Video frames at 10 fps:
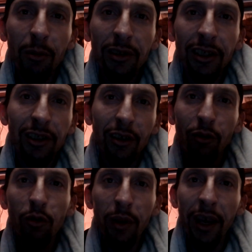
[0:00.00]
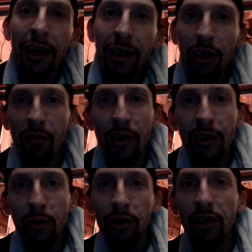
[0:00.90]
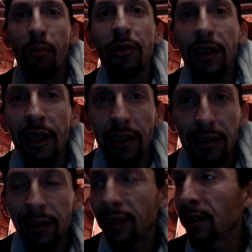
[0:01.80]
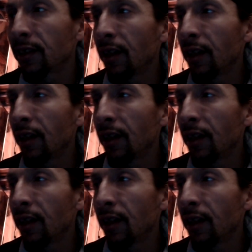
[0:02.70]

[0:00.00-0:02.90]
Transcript: it's a group and individual simultaneously, because